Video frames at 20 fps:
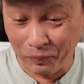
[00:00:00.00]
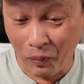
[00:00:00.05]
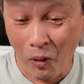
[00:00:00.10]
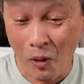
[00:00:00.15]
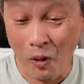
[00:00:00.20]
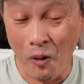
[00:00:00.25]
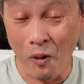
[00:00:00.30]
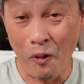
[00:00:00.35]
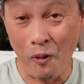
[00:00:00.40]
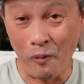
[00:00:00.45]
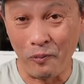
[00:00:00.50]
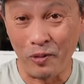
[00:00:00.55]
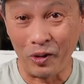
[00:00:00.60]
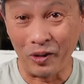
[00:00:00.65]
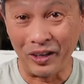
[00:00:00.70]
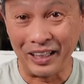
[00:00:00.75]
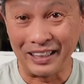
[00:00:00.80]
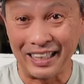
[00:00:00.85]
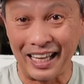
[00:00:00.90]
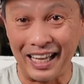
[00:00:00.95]
boom,
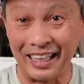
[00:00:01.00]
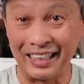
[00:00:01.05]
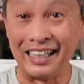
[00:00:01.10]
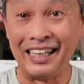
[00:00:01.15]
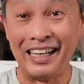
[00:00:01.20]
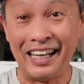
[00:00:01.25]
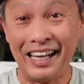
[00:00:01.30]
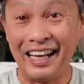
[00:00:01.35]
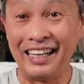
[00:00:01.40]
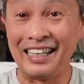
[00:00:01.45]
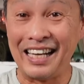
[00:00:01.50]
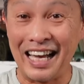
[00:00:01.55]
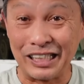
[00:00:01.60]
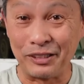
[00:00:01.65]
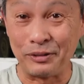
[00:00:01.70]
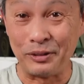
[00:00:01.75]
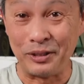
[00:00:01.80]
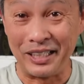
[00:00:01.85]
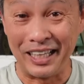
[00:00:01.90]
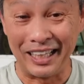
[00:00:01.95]
go like that. And
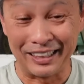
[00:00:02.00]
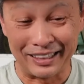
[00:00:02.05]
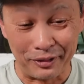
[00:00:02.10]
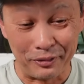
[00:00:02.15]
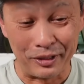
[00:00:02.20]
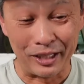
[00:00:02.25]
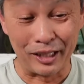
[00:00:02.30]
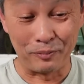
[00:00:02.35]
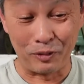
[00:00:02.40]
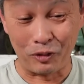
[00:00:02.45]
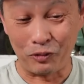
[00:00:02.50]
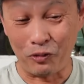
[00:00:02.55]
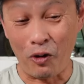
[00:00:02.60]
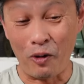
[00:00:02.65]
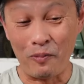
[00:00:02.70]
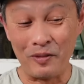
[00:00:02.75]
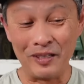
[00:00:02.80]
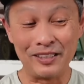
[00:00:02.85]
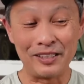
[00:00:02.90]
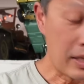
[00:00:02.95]
that's when you get the real
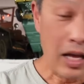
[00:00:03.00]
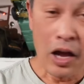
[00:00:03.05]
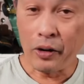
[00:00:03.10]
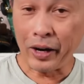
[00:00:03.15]
performance.